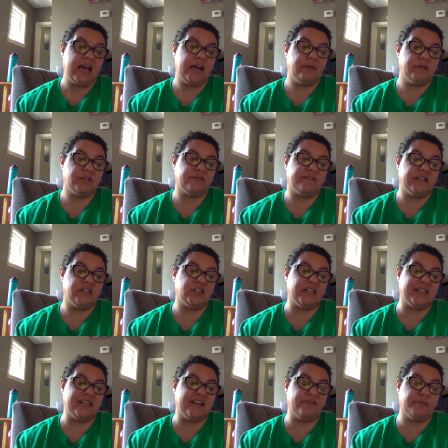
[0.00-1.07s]
I wish Fudge
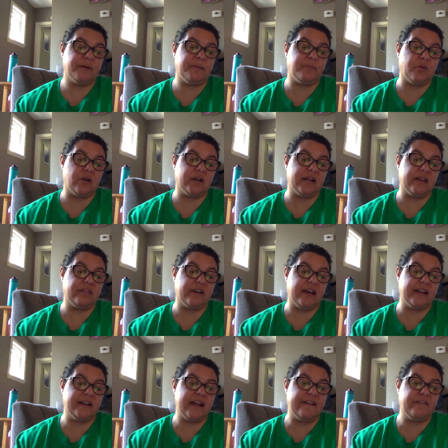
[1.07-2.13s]
had never been born, I
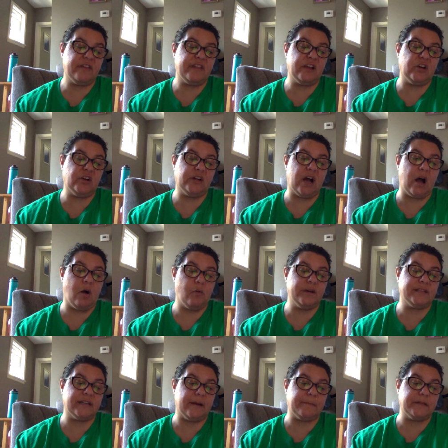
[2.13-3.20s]
thought. Everything good
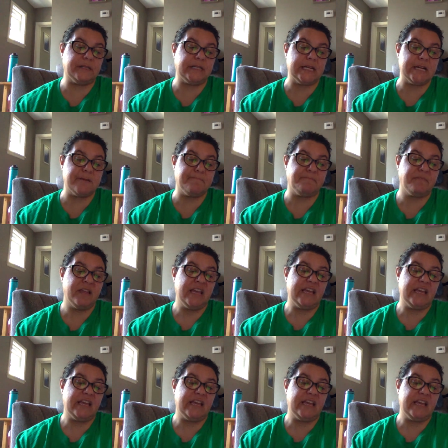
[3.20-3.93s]
always happens to him.